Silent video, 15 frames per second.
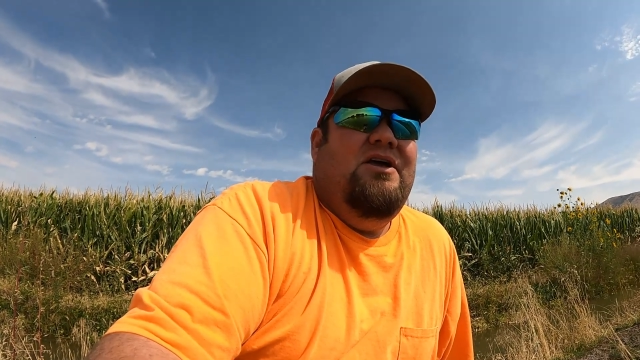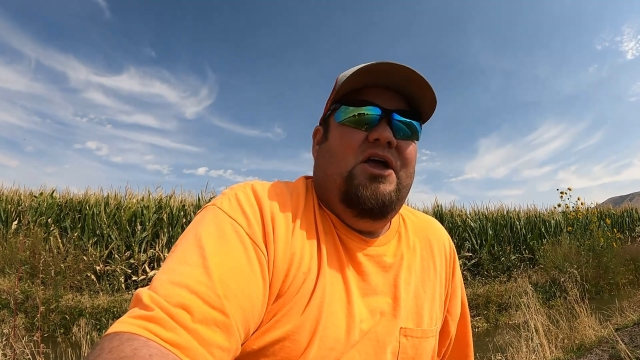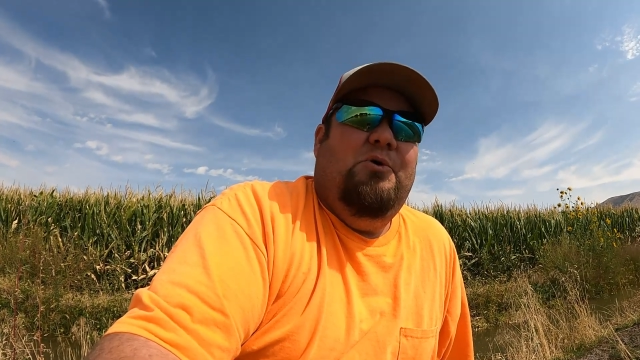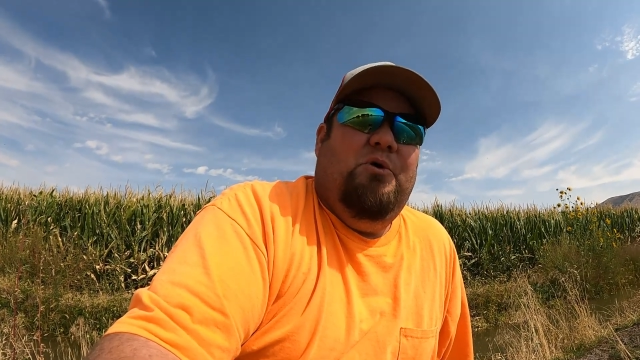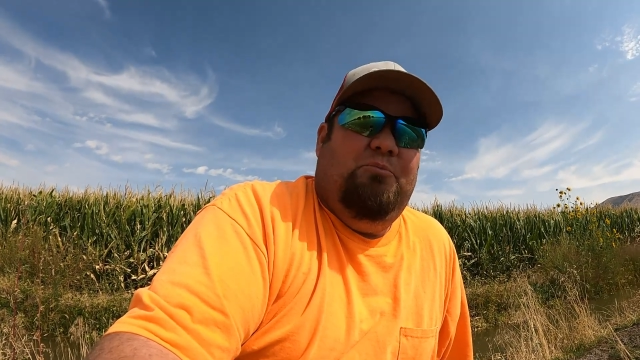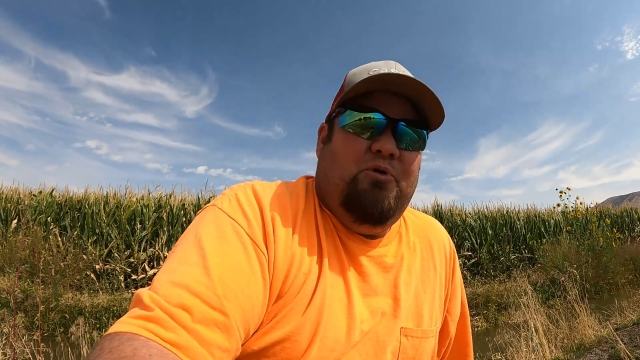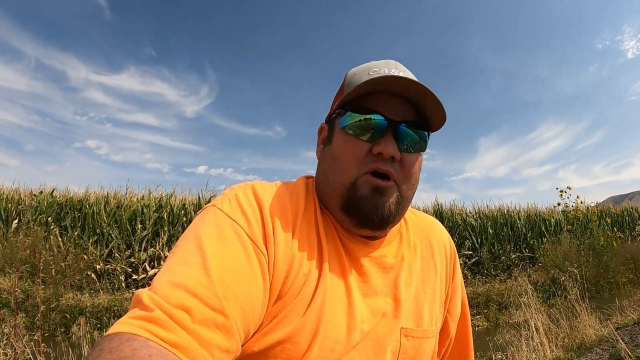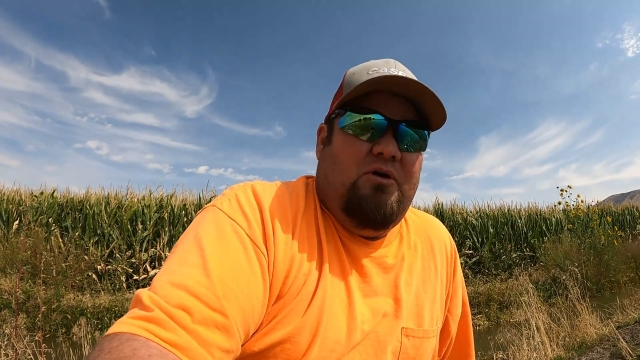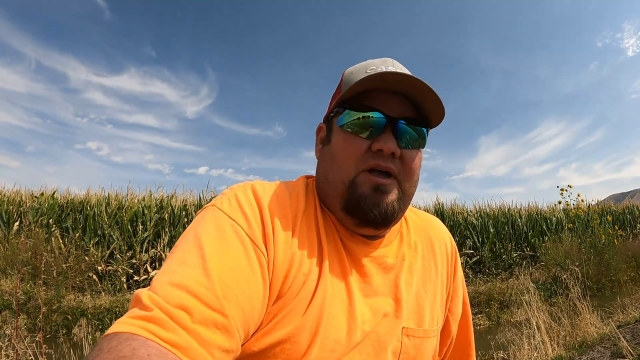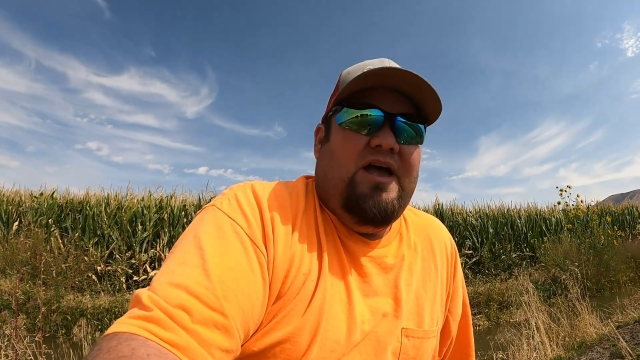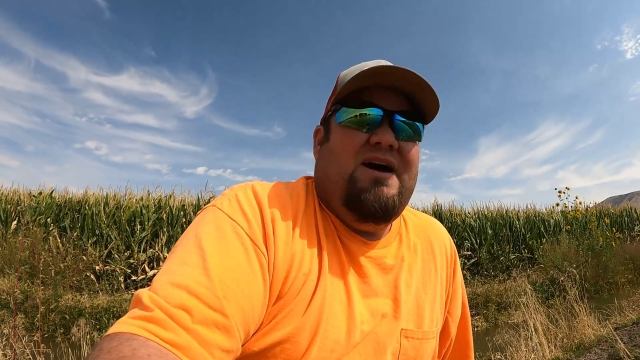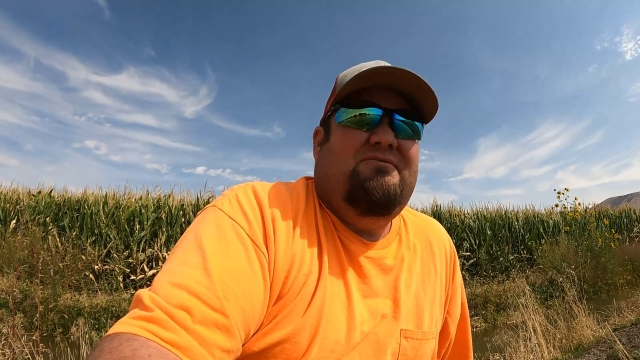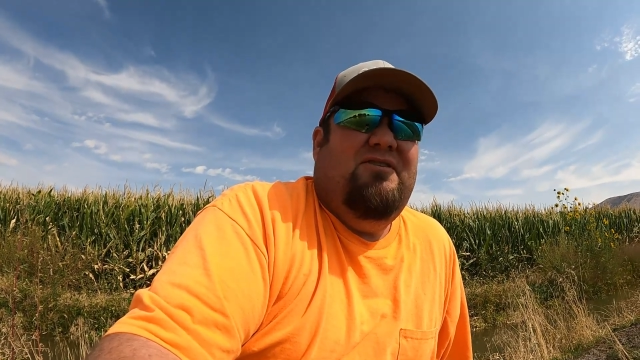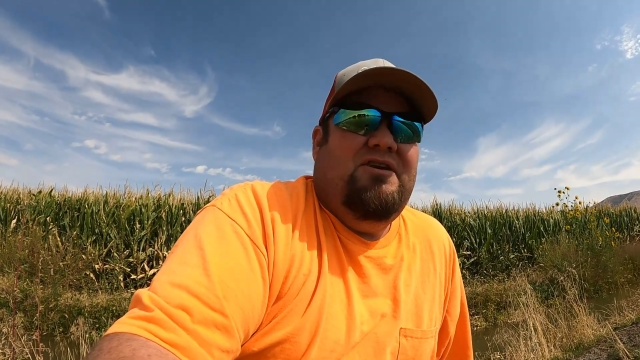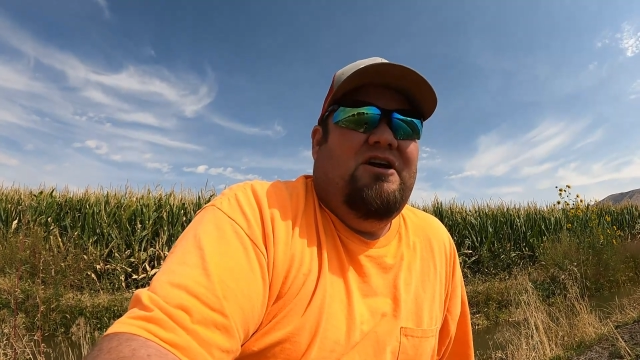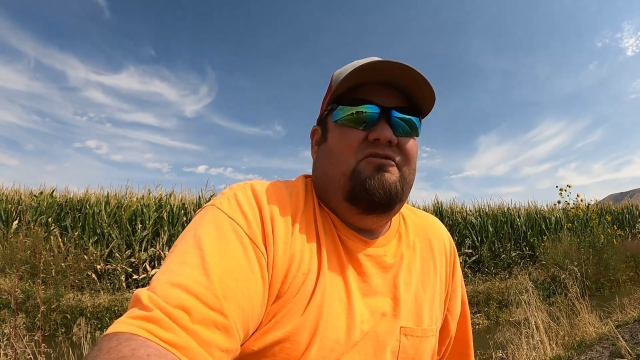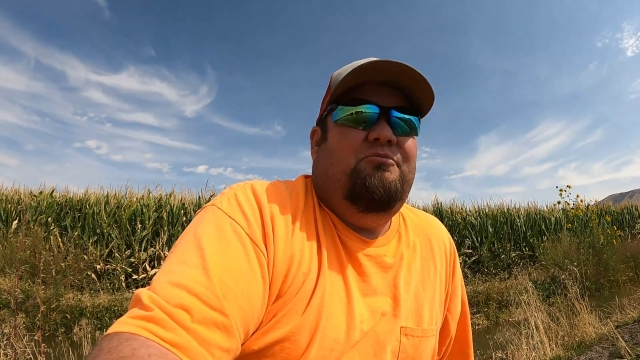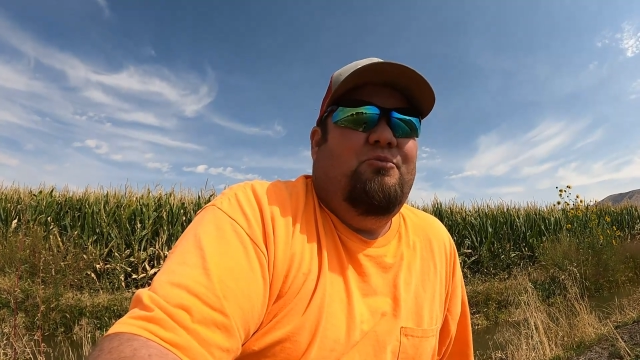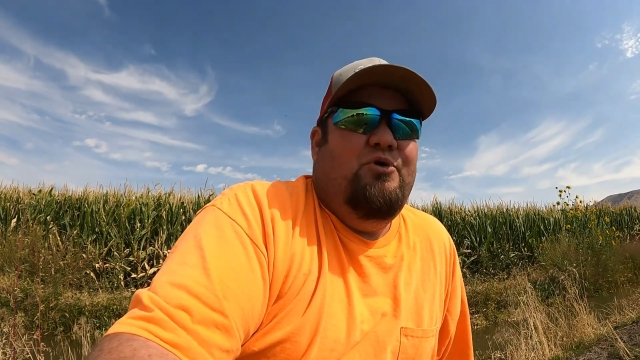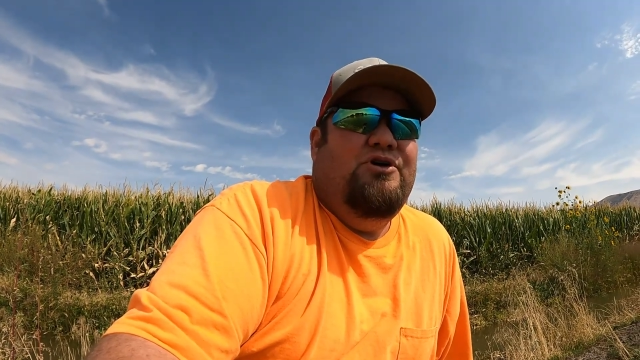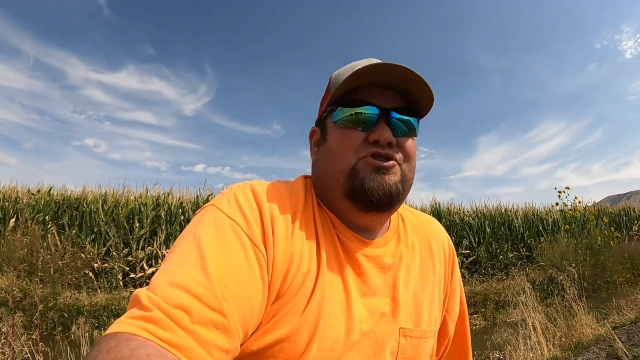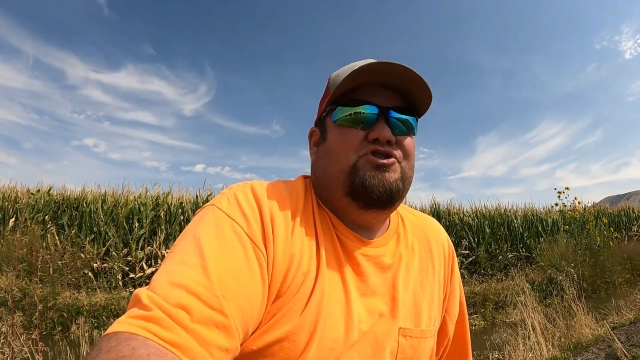it would probably have enough
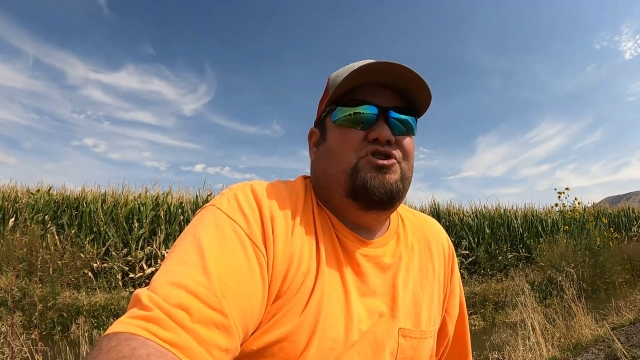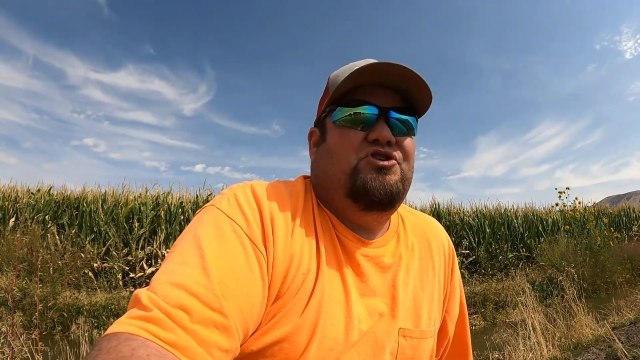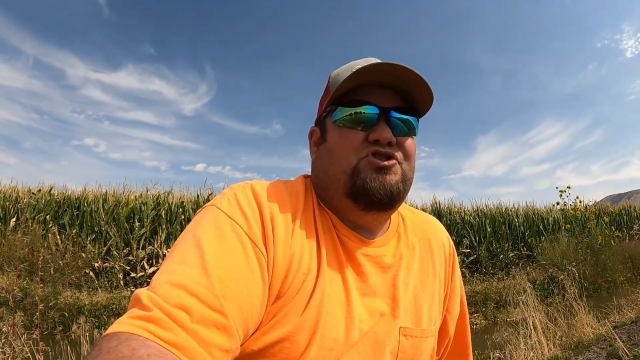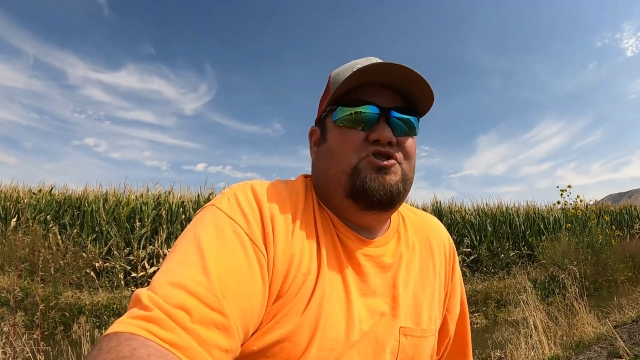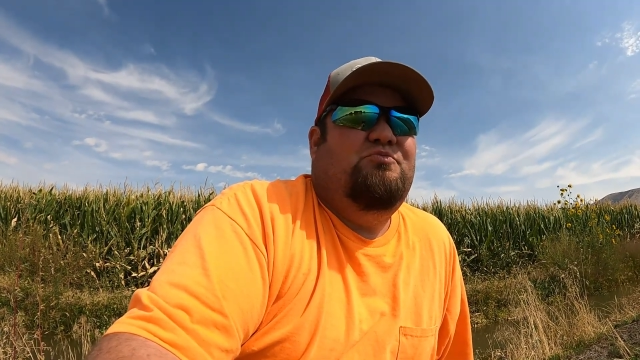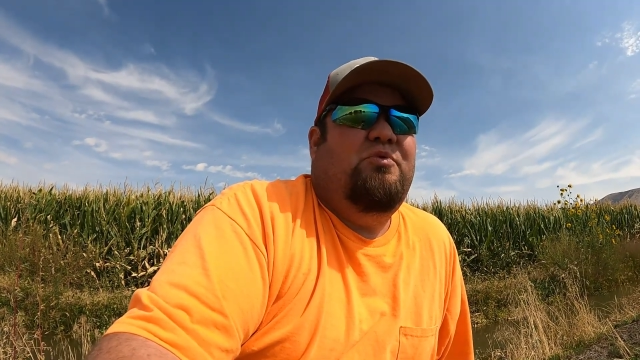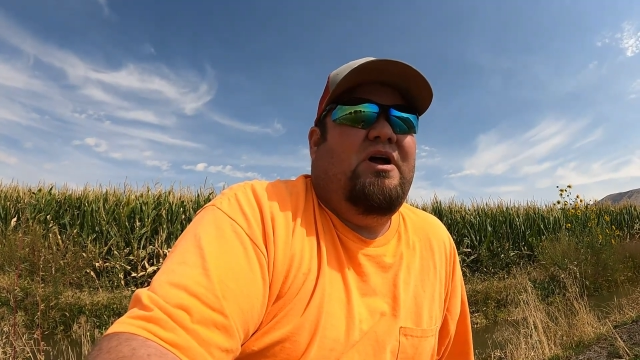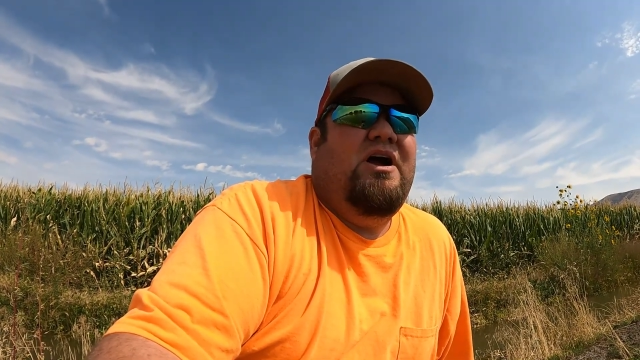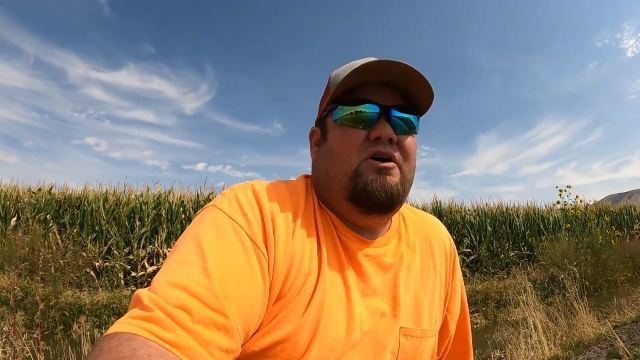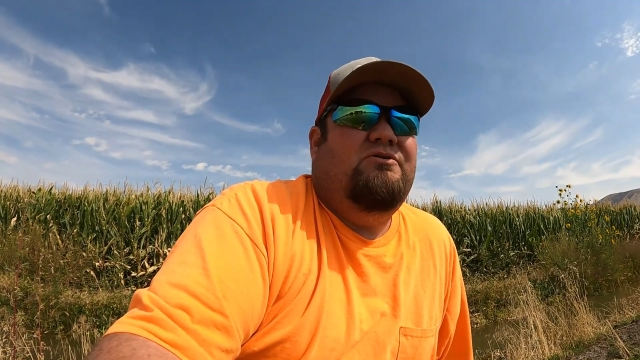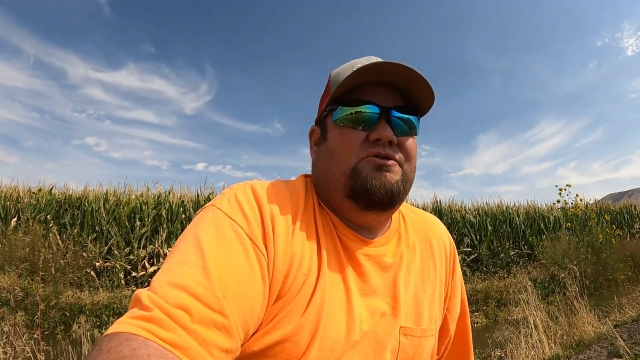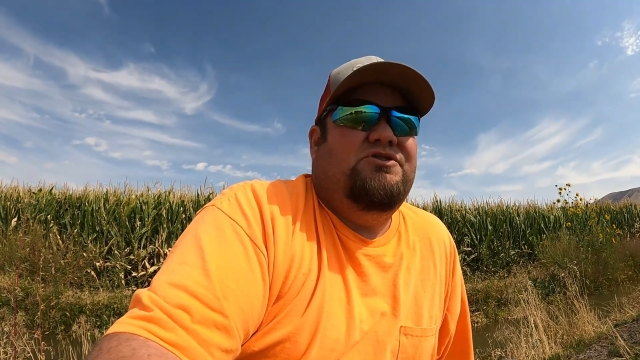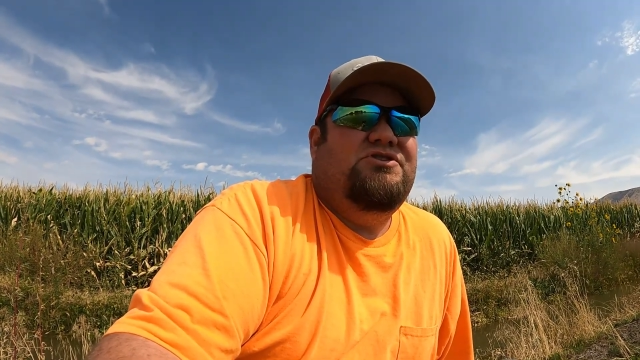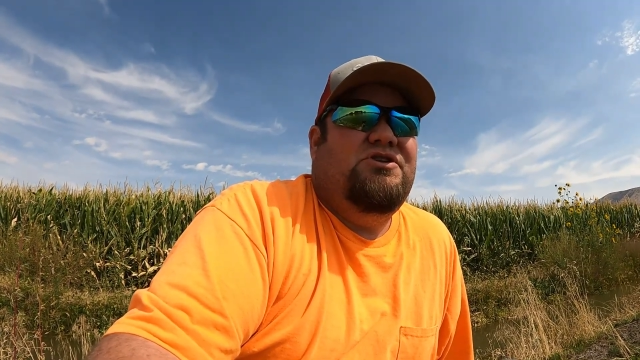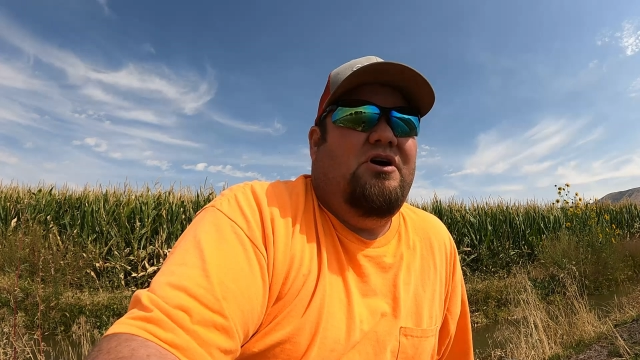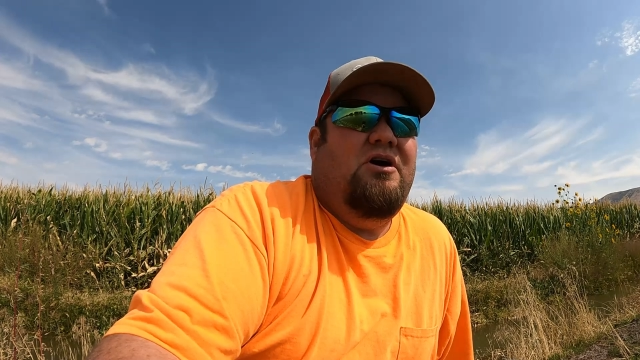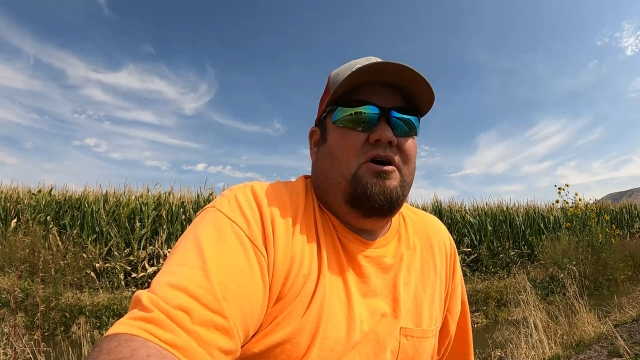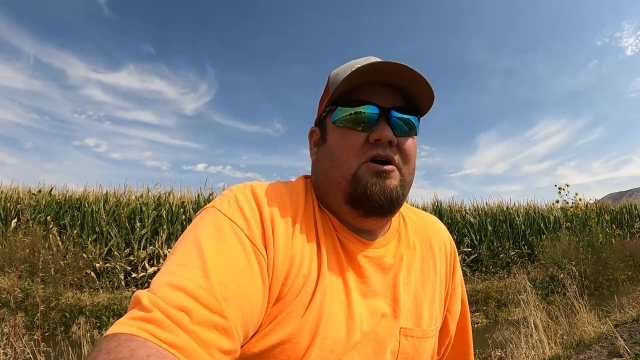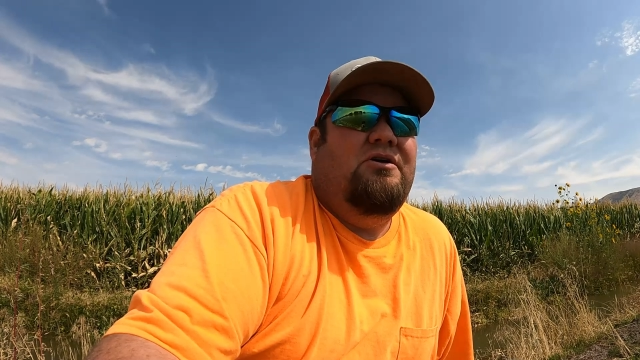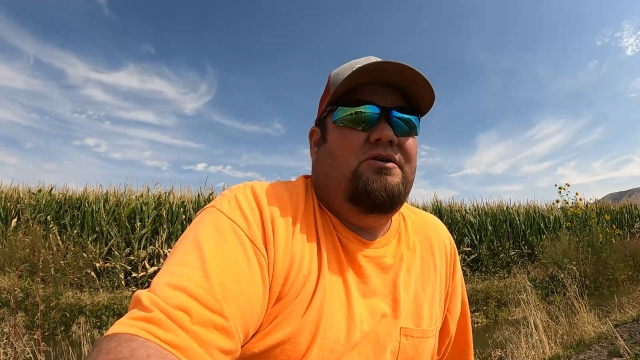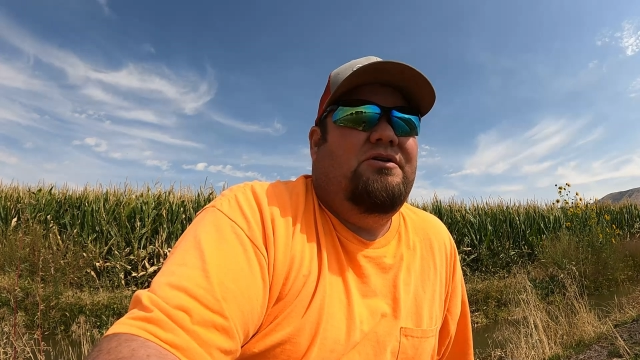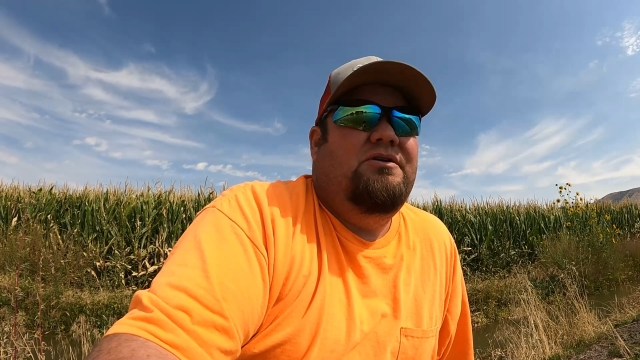moisture to sprout and
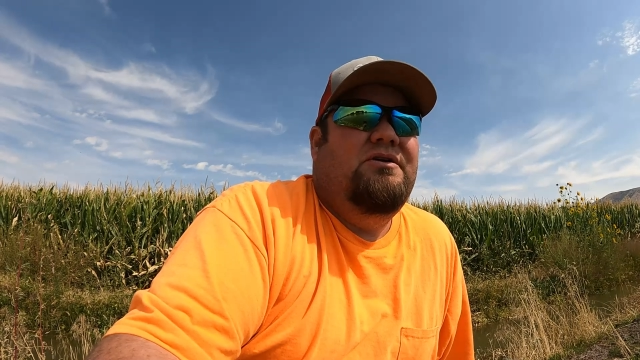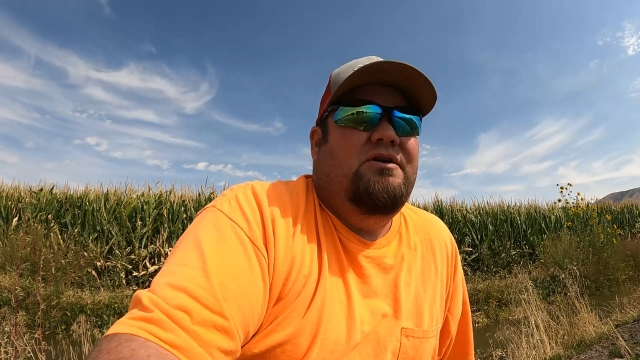start,